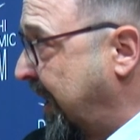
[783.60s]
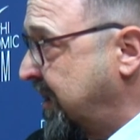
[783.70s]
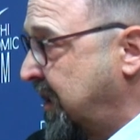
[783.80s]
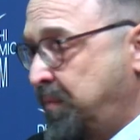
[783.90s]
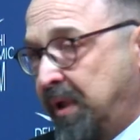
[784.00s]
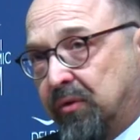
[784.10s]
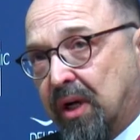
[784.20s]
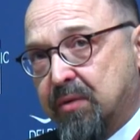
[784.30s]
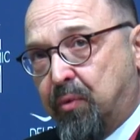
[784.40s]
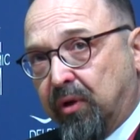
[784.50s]
is being
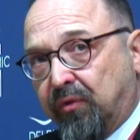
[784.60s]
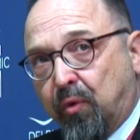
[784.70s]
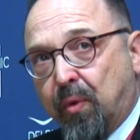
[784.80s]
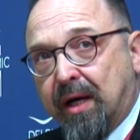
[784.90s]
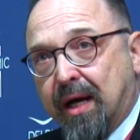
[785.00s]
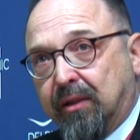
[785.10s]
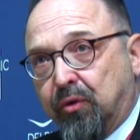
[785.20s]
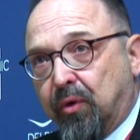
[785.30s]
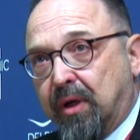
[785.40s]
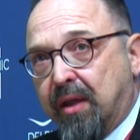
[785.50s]
transported from one country to
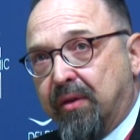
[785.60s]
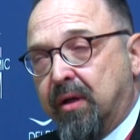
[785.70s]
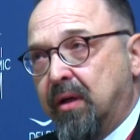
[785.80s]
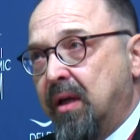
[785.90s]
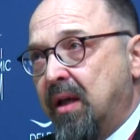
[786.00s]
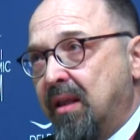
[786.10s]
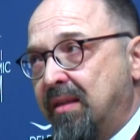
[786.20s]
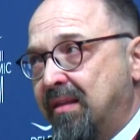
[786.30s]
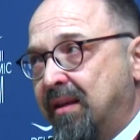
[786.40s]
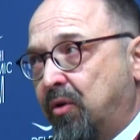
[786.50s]
another, then
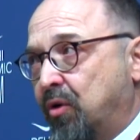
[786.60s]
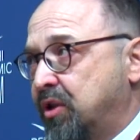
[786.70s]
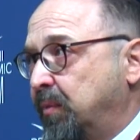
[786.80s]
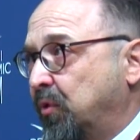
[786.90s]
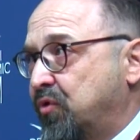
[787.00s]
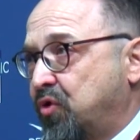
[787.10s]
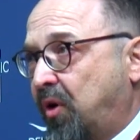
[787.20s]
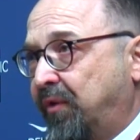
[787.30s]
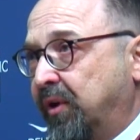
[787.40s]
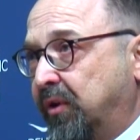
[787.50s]
the concept of
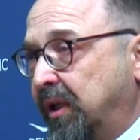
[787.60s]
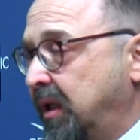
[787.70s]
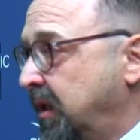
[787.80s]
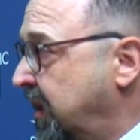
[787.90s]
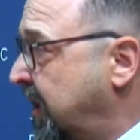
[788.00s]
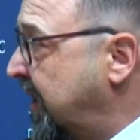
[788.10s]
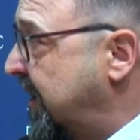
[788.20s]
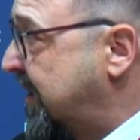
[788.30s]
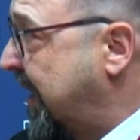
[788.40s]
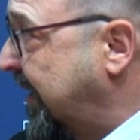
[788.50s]
sovereignty is
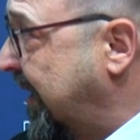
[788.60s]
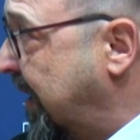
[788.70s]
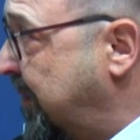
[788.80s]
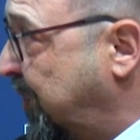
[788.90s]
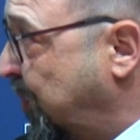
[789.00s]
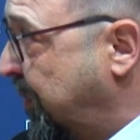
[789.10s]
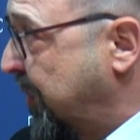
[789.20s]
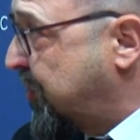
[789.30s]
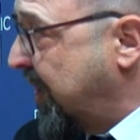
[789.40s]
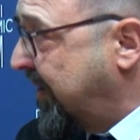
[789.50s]
getting a little bit dubious
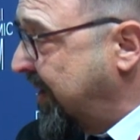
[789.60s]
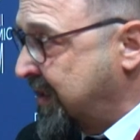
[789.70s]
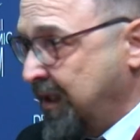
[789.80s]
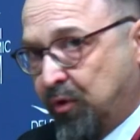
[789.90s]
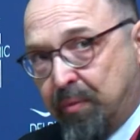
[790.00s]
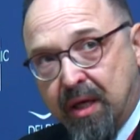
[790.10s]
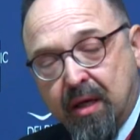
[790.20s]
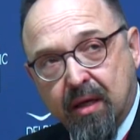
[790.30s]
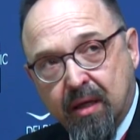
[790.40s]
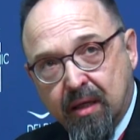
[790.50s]
and things need to be
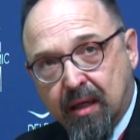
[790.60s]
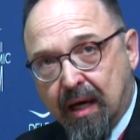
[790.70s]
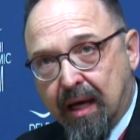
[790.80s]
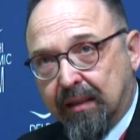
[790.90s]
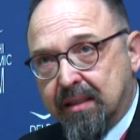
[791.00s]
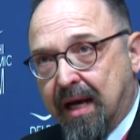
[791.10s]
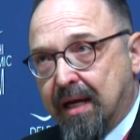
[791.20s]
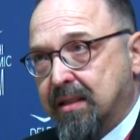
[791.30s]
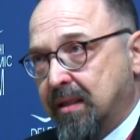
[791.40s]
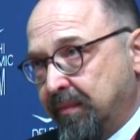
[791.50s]
discussed.
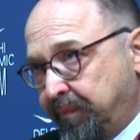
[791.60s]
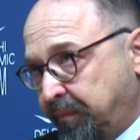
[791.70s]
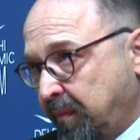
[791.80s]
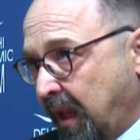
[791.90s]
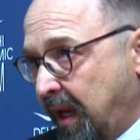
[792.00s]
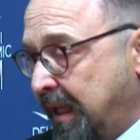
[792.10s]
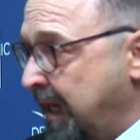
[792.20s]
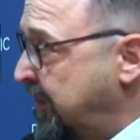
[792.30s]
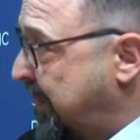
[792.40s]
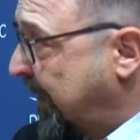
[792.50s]
Again,
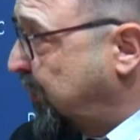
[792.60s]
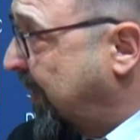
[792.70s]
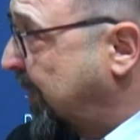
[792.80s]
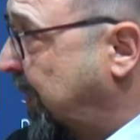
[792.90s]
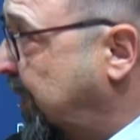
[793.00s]
back to what we're doing